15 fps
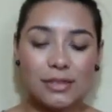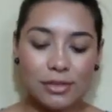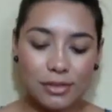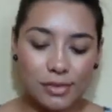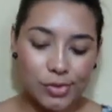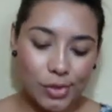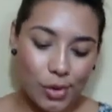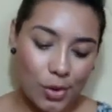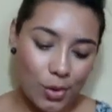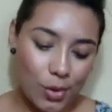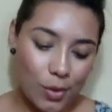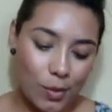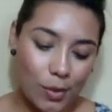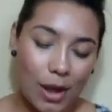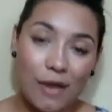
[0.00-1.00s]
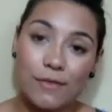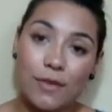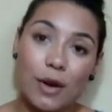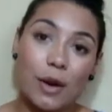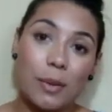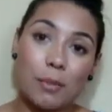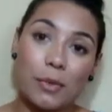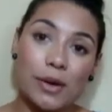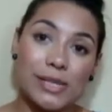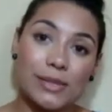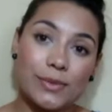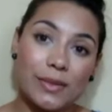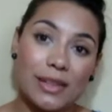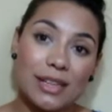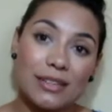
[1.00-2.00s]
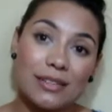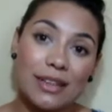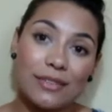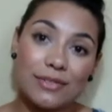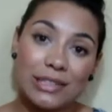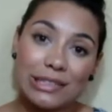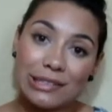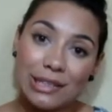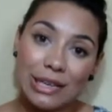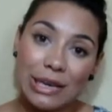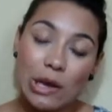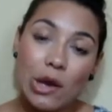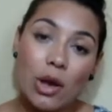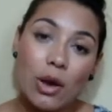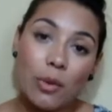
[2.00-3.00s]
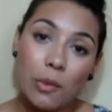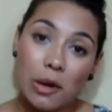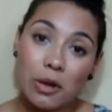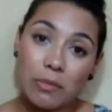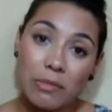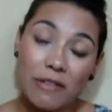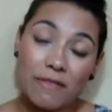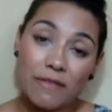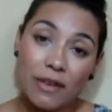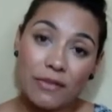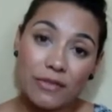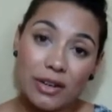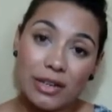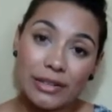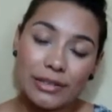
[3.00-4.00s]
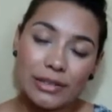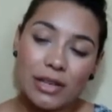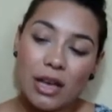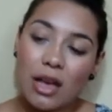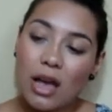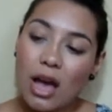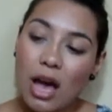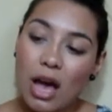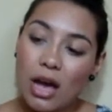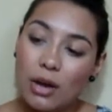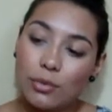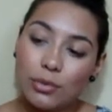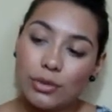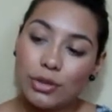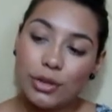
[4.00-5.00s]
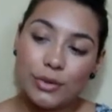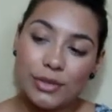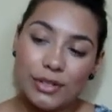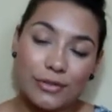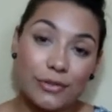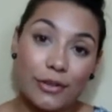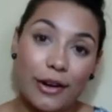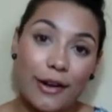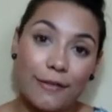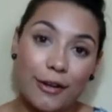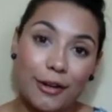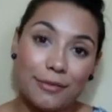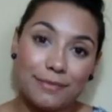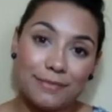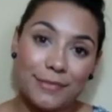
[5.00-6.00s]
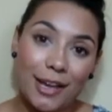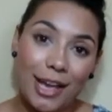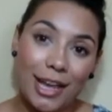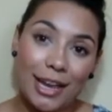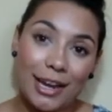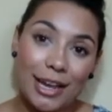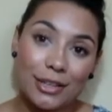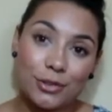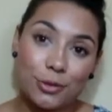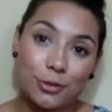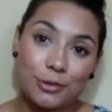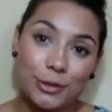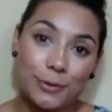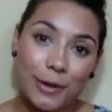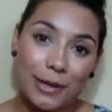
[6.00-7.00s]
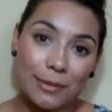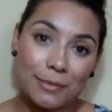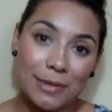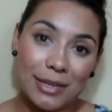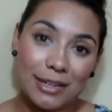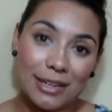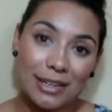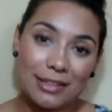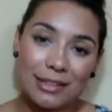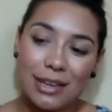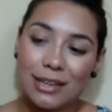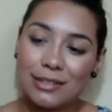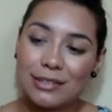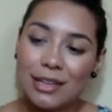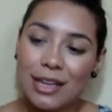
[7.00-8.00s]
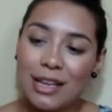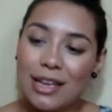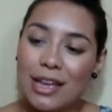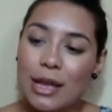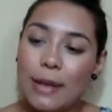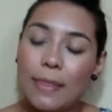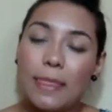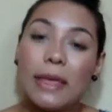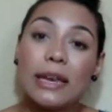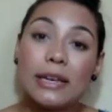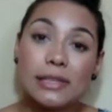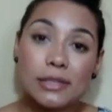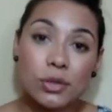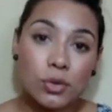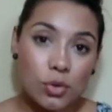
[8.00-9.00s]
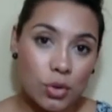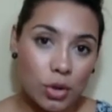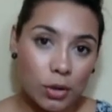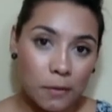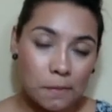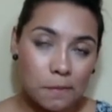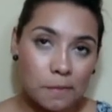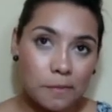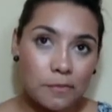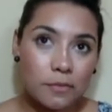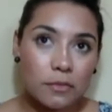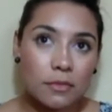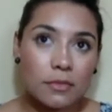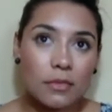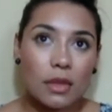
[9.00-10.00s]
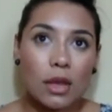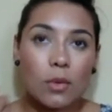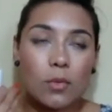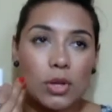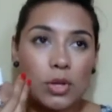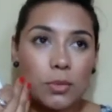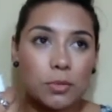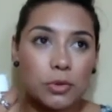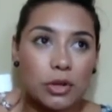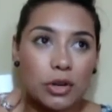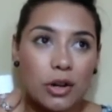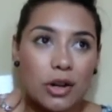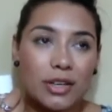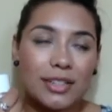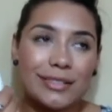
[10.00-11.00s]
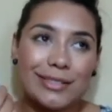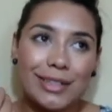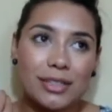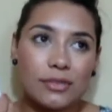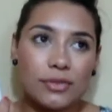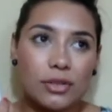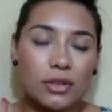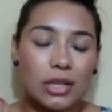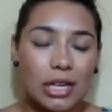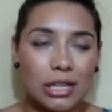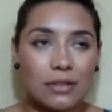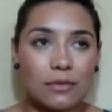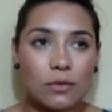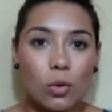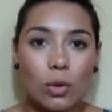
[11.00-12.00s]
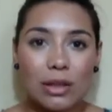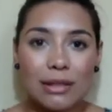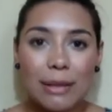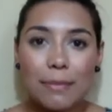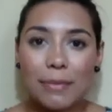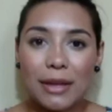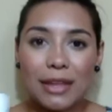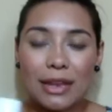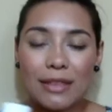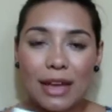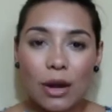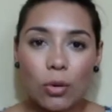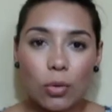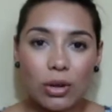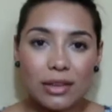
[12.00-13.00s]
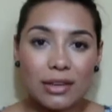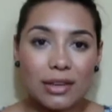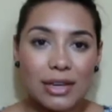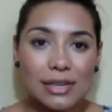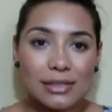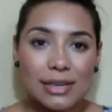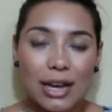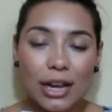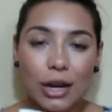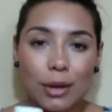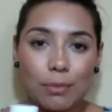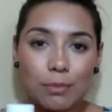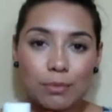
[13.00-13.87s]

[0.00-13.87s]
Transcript: So I'm very impressed with it. Definitely one of my favorites. I will use it forever and I totally recommend it. It It is an oil and when you put it on it does feel kind of oily but that oiliness kind of